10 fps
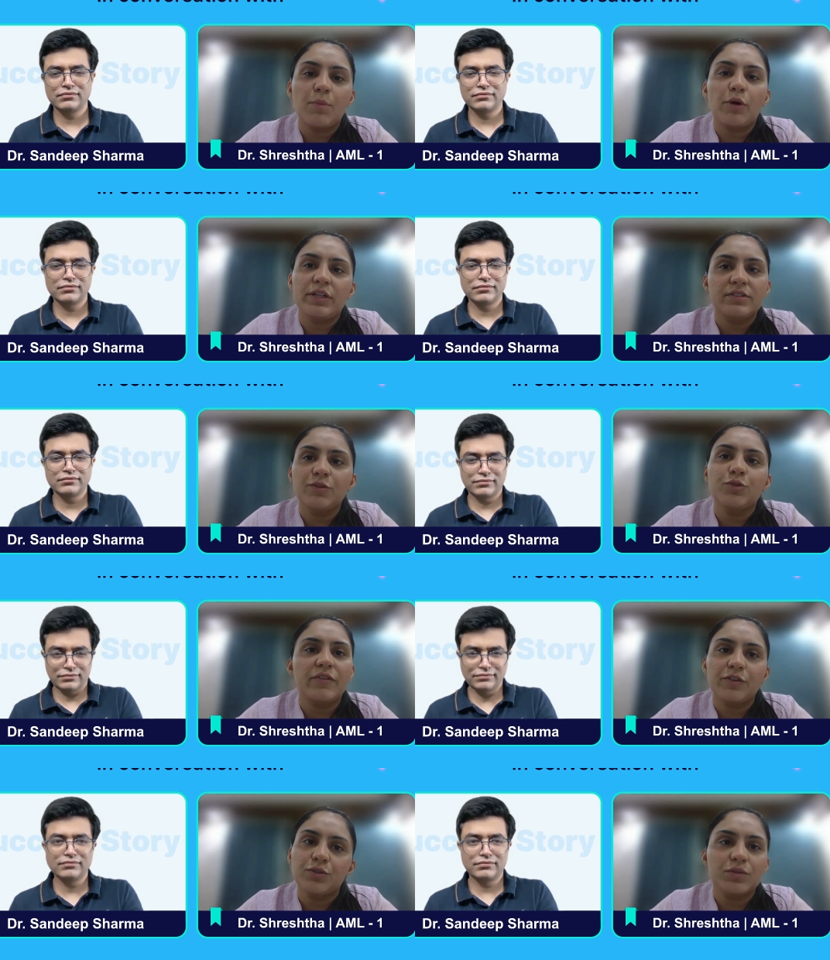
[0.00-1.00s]
Speaker 1: points if you
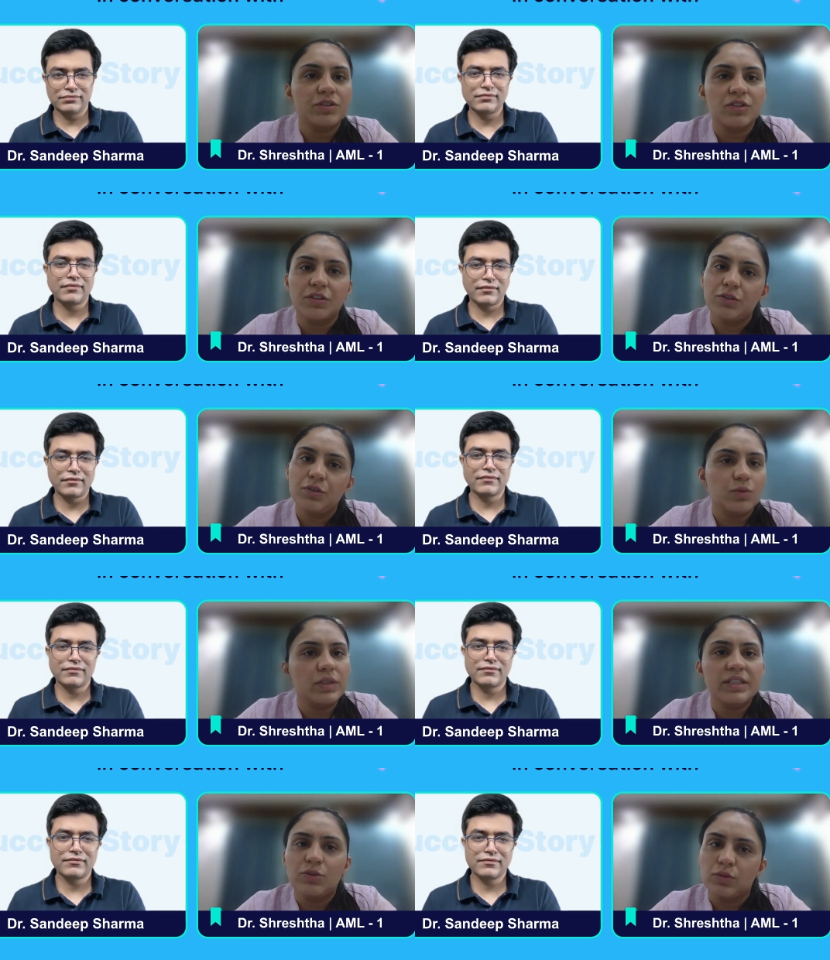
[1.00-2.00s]
refer through the journal
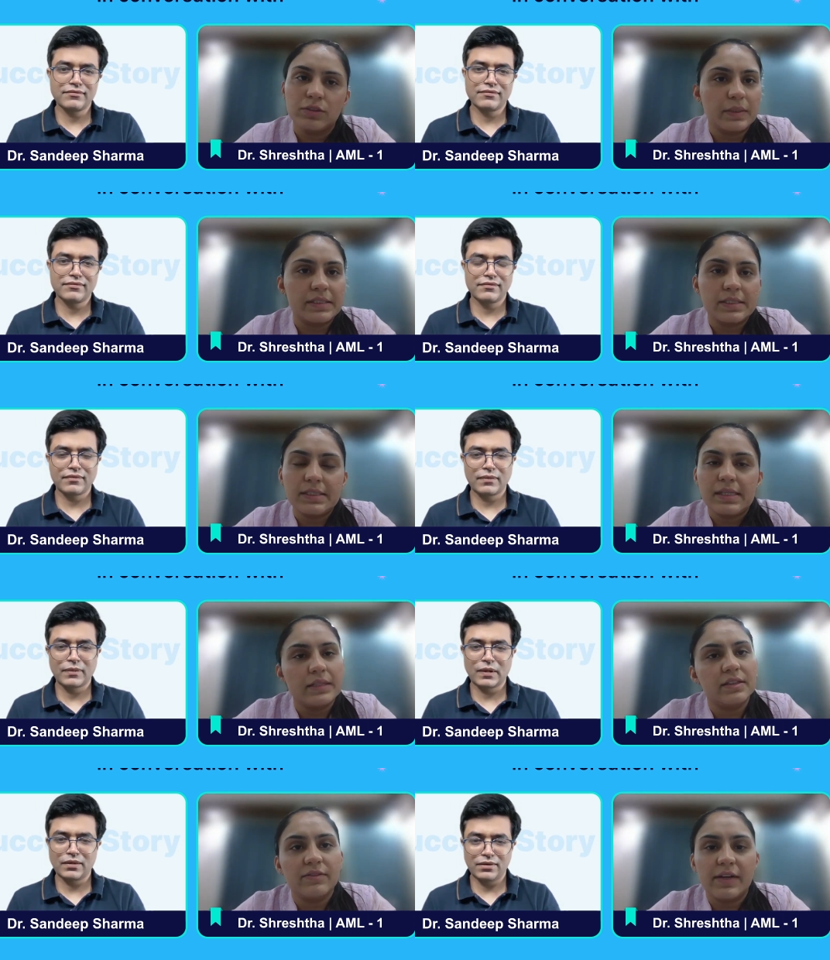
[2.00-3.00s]
only those places
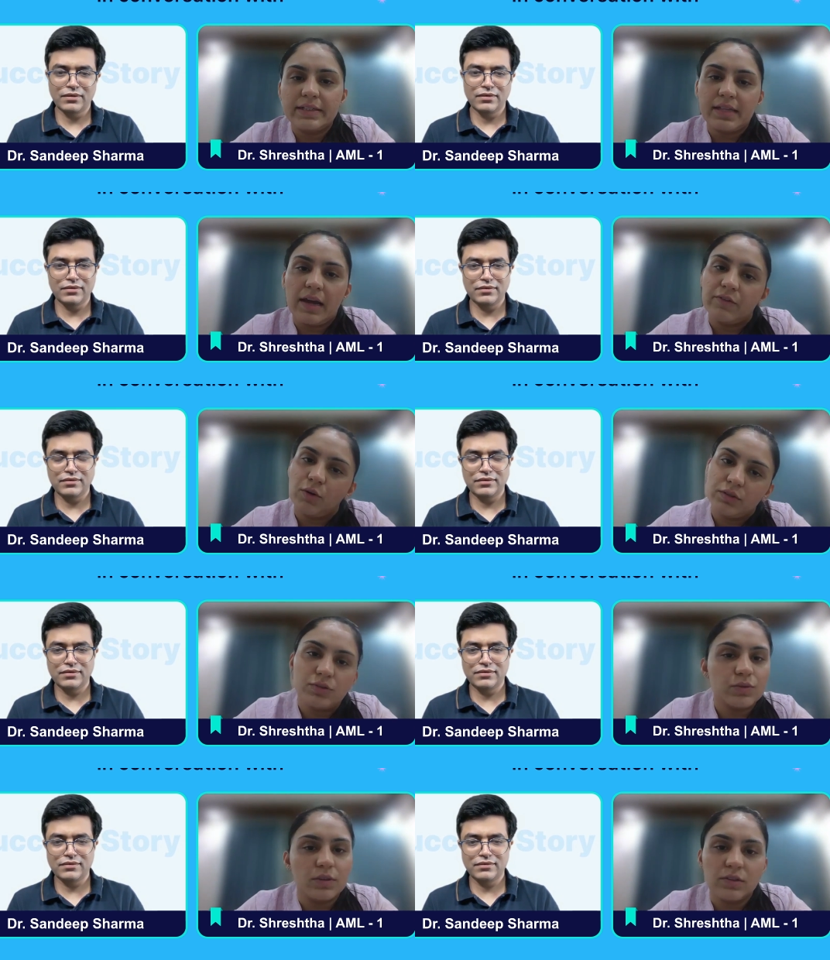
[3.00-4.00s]
otherwise i've gone
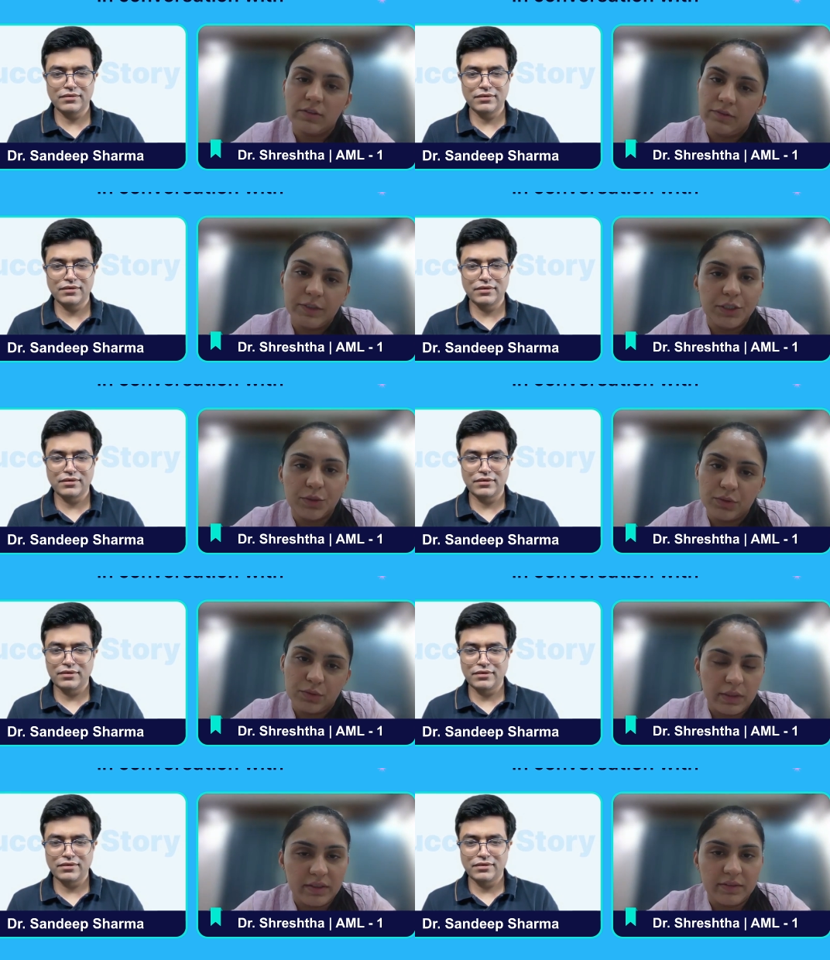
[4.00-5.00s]
through the videos
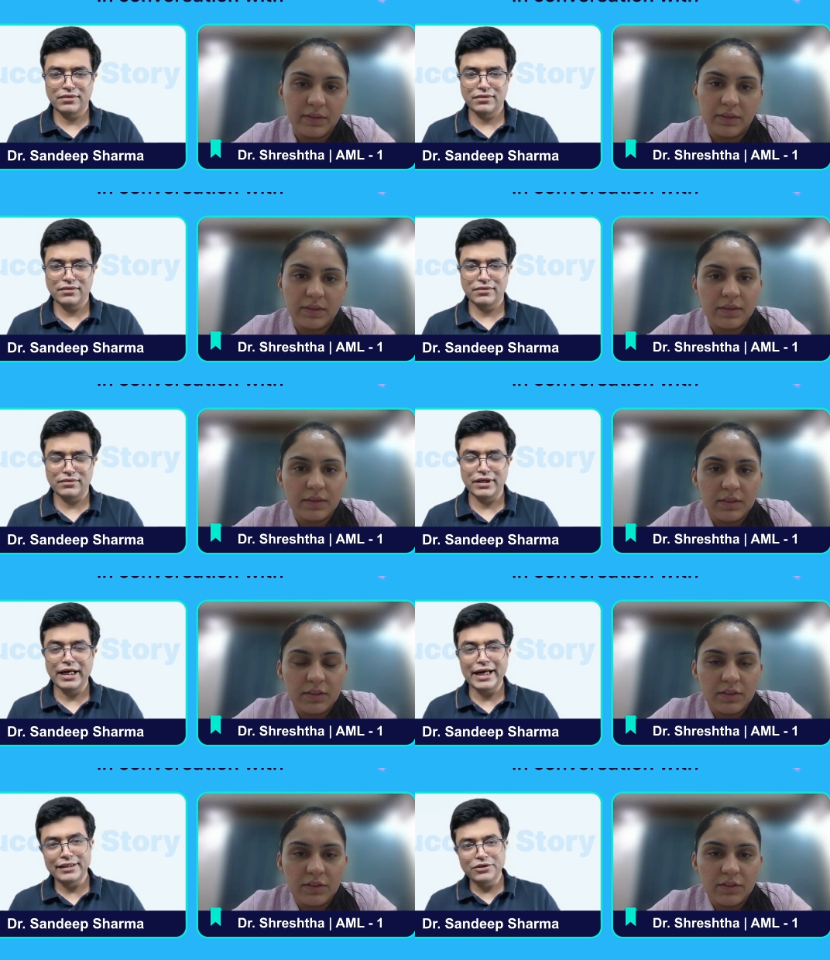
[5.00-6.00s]
only
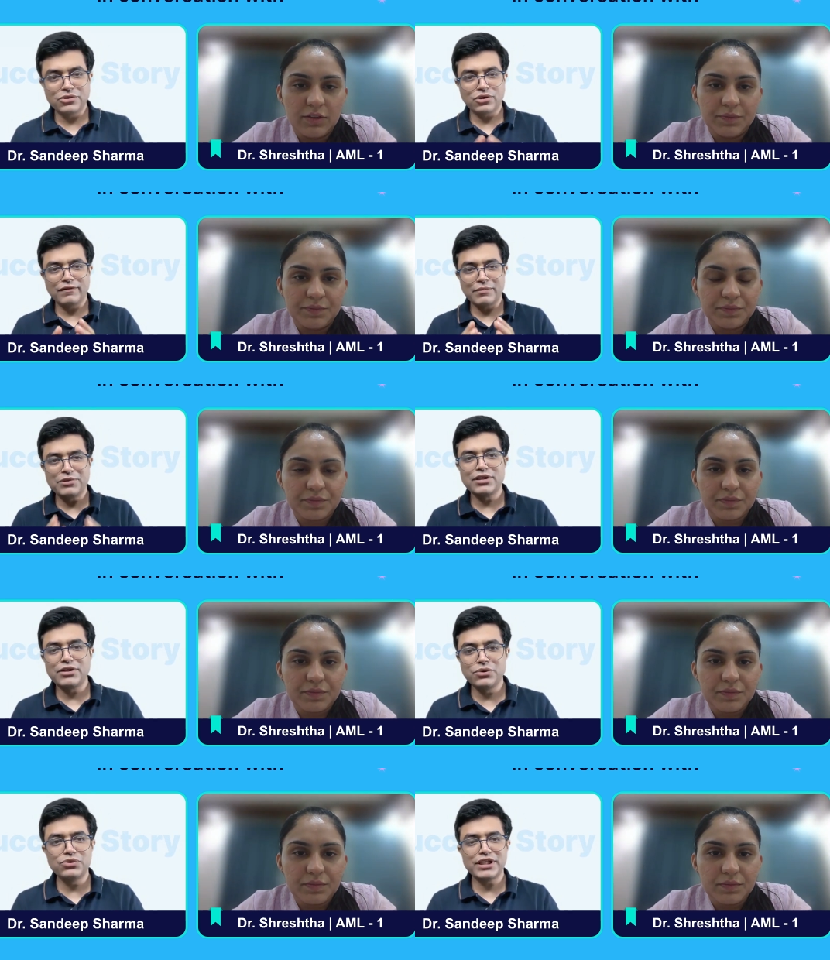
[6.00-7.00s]
Speaker 2: and did you solve
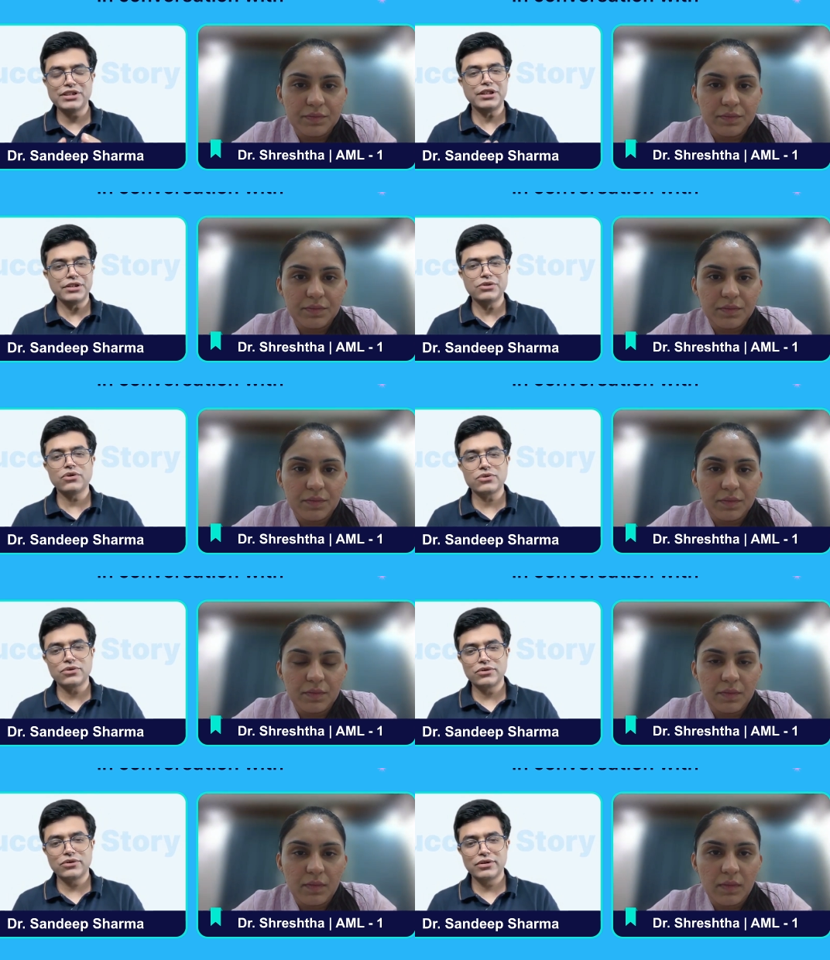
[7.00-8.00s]
mcqs and gts also
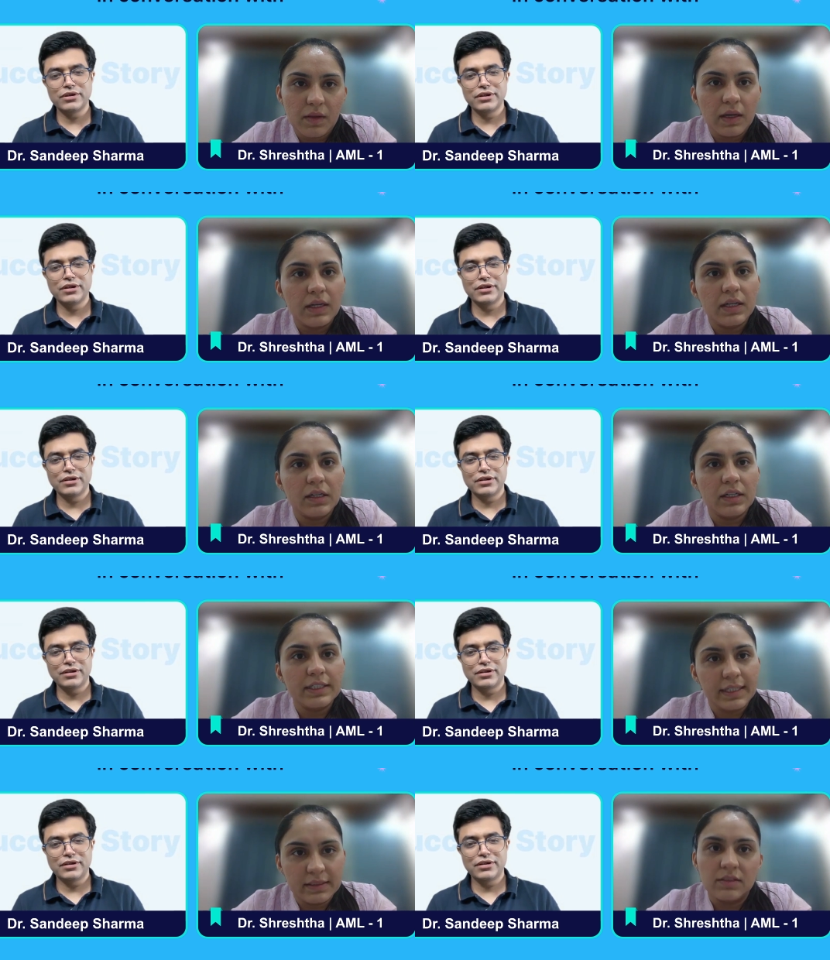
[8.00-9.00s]
Speaker 1: uh,
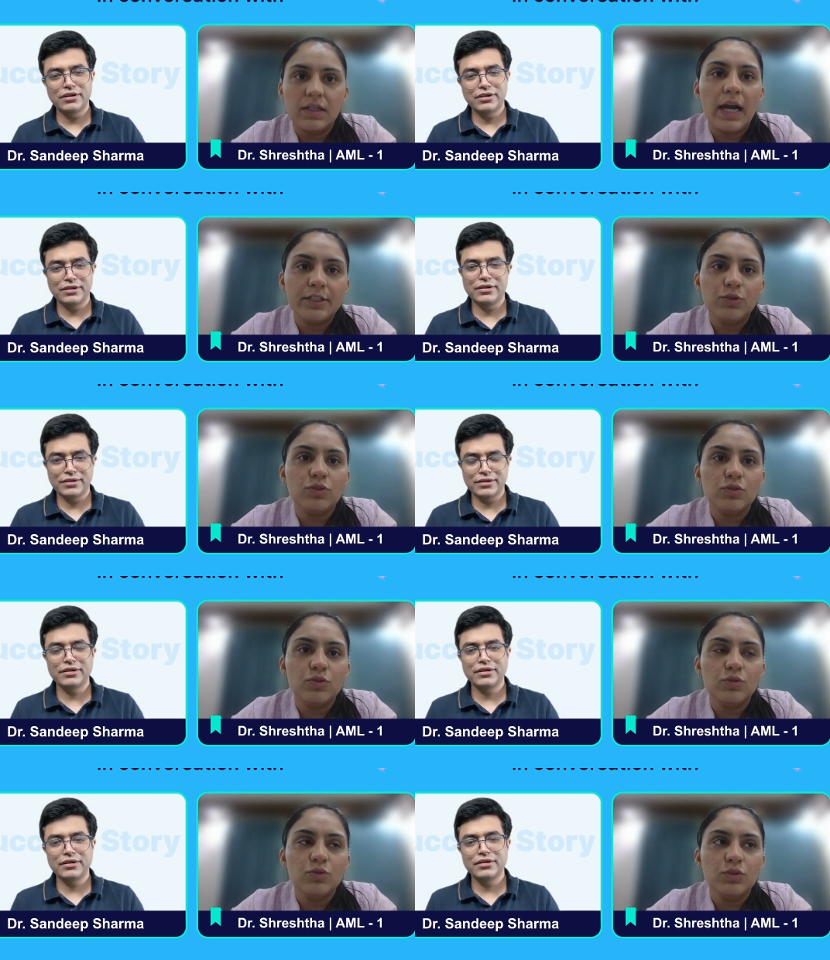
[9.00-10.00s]
yes, sir. I used
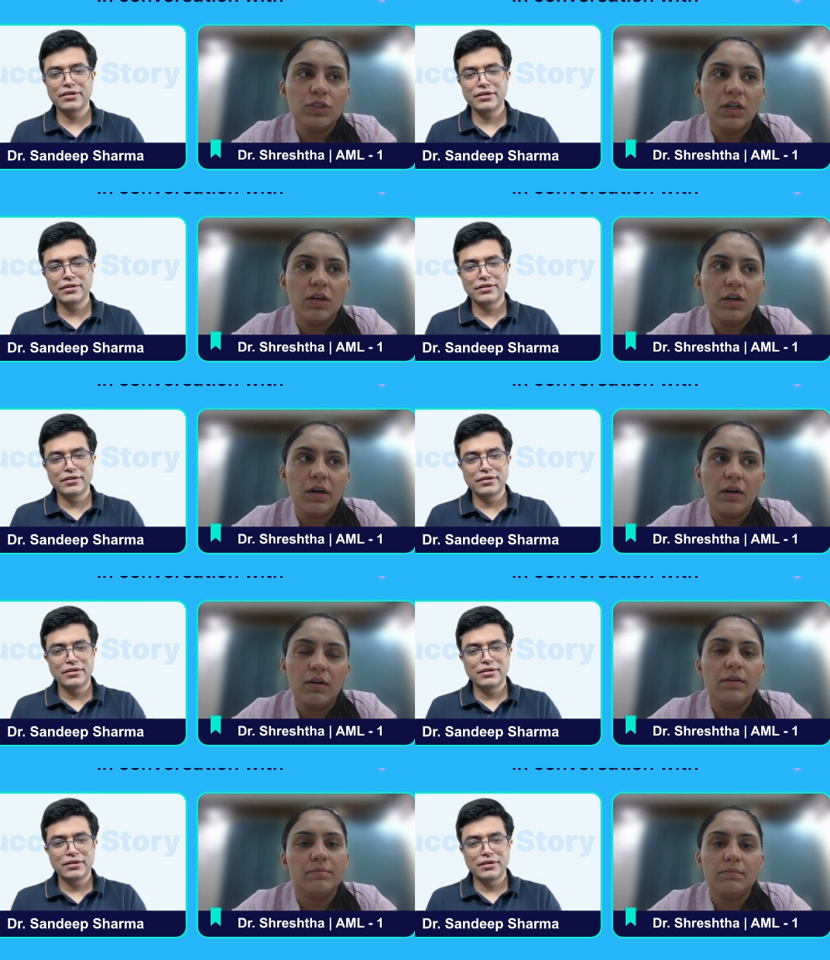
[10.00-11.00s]
to do the uh,
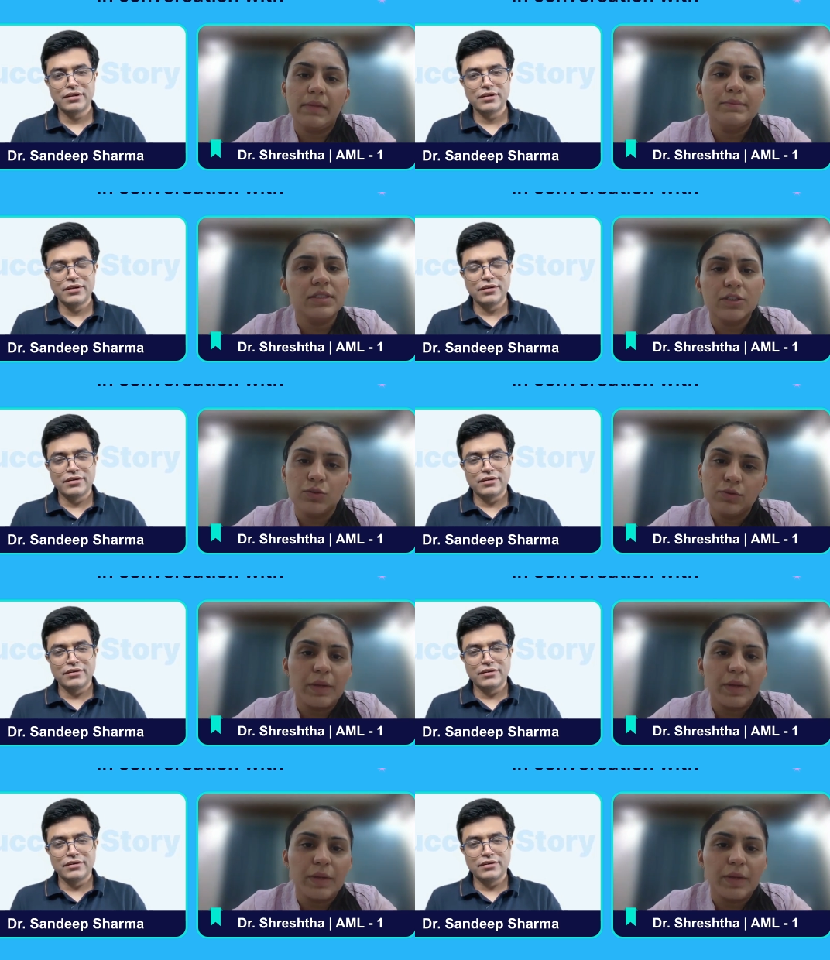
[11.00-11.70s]
um, MCQ